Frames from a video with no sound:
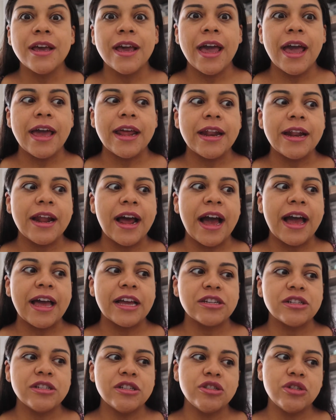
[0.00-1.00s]
and I
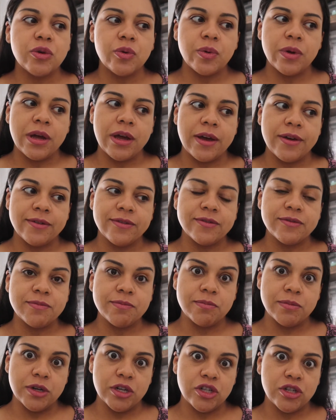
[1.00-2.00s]
actually don't have
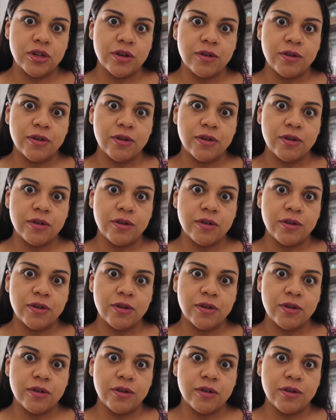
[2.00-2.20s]
much